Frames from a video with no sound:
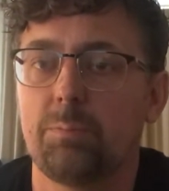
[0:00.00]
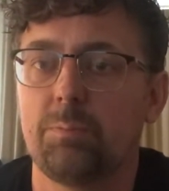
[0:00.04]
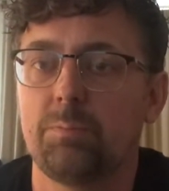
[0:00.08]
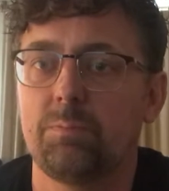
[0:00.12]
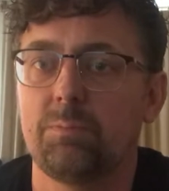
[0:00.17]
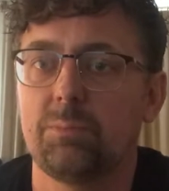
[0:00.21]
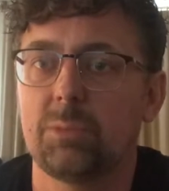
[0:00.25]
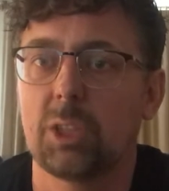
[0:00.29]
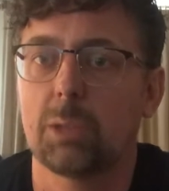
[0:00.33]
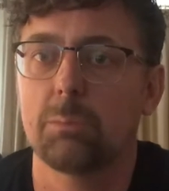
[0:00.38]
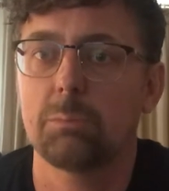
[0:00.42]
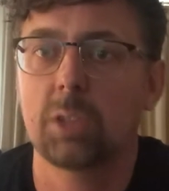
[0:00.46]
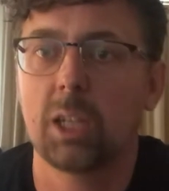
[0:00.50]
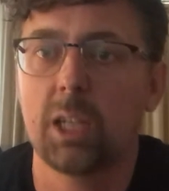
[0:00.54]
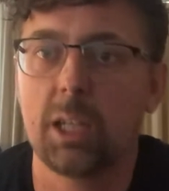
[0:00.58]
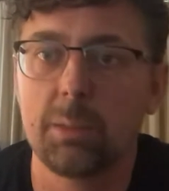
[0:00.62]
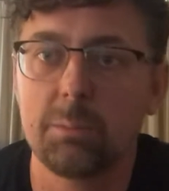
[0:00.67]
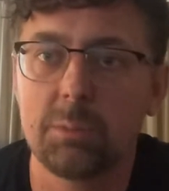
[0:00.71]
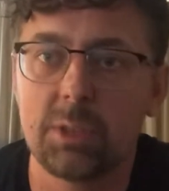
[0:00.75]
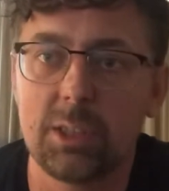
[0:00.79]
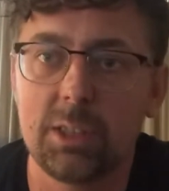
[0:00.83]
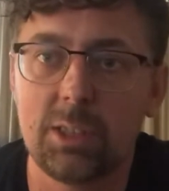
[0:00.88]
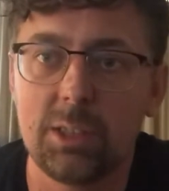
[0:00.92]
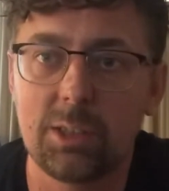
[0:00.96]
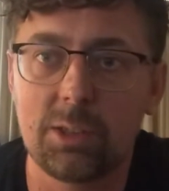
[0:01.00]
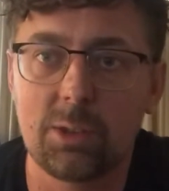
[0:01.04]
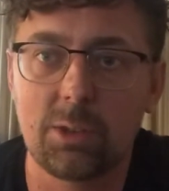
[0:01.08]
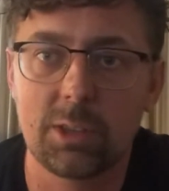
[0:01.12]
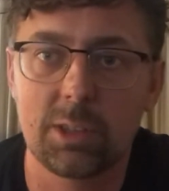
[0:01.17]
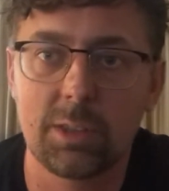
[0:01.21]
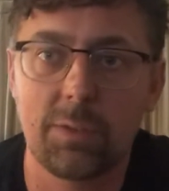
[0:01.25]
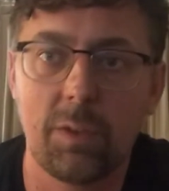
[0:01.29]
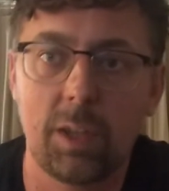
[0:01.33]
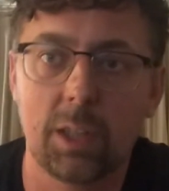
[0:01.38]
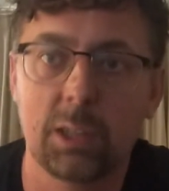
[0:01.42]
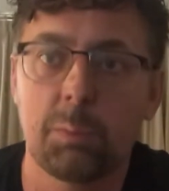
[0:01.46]
sometimes these
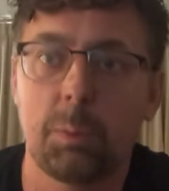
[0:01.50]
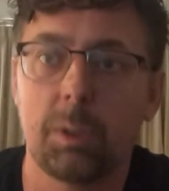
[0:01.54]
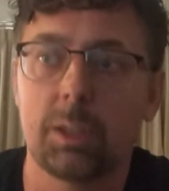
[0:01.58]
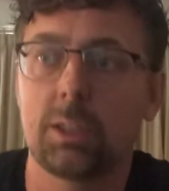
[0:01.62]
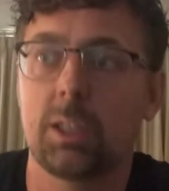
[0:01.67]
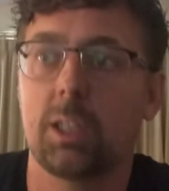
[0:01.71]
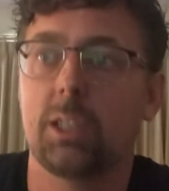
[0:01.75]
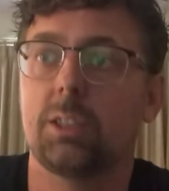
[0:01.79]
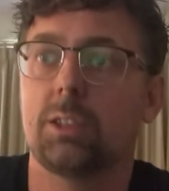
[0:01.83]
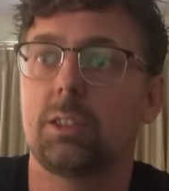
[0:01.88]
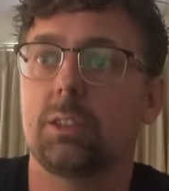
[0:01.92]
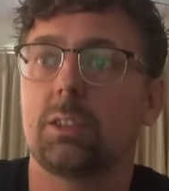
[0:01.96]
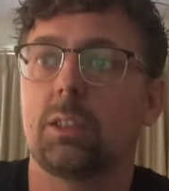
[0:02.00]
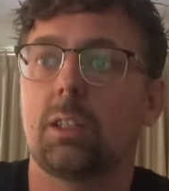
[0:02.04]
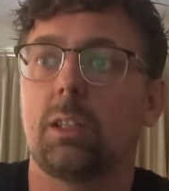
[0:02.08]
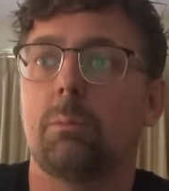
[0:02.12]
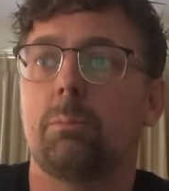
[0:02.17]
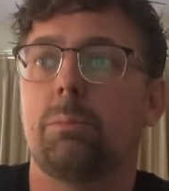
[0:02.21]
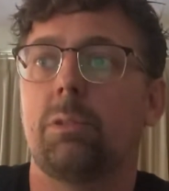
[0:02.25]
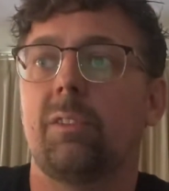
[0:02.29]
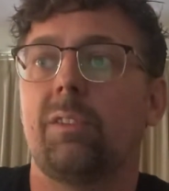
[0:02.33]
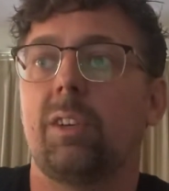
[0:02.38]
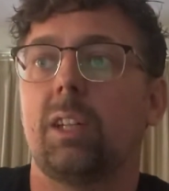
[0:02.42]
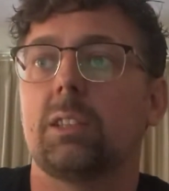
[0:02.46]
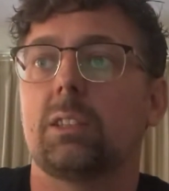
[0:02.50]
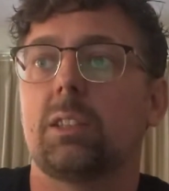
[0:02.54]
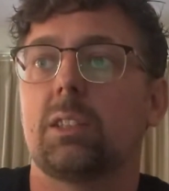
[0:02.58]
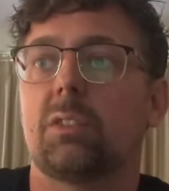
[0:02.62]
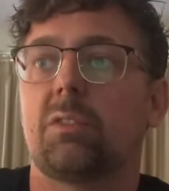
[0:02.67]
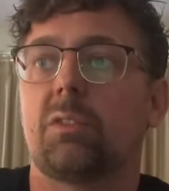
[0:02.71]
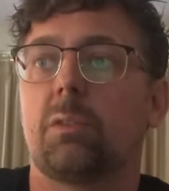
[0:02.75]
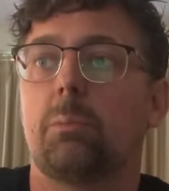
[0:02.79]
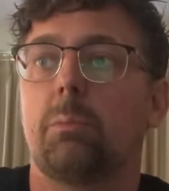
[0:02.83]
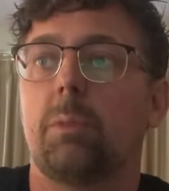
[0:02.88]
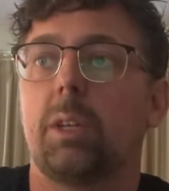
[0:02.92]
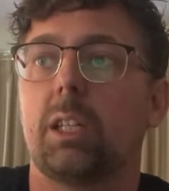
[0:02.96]
sorts of expectations can prevent us
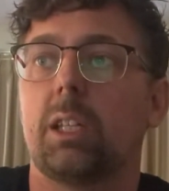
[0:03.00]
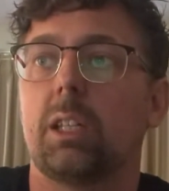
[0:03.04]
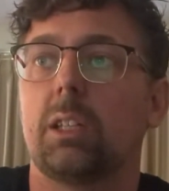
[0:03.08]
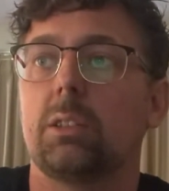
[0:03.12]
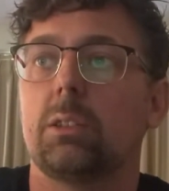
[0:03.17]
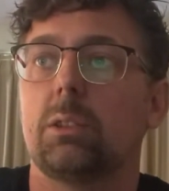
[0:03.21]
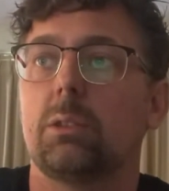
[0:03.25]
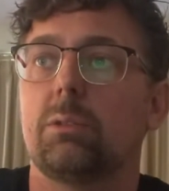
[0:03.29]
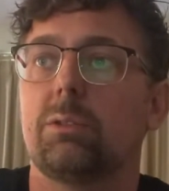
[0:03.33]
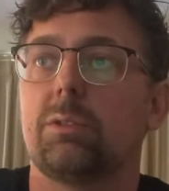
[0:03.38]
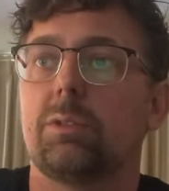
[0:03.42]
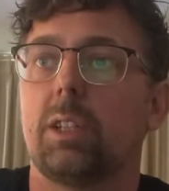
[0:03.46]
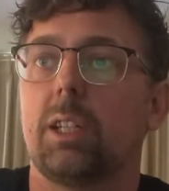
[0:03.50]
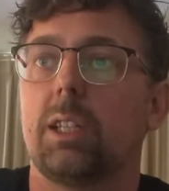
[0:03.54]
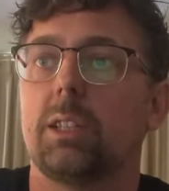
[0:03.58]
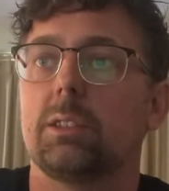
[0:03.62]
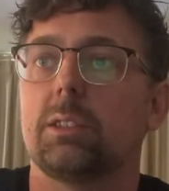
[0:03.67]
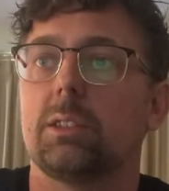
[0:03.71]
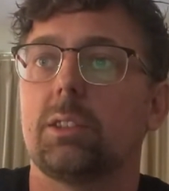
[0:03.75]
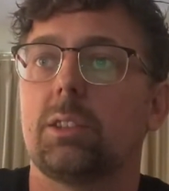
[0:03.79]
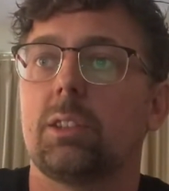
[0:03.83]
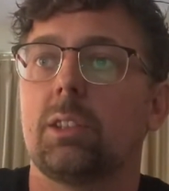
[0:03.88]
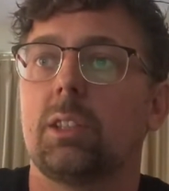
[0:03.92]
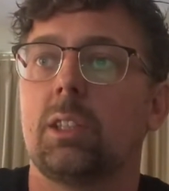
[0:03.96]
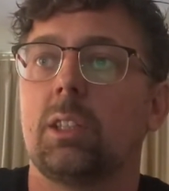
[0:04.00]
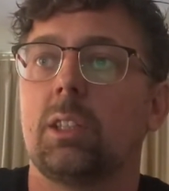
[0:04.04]
from making new friends.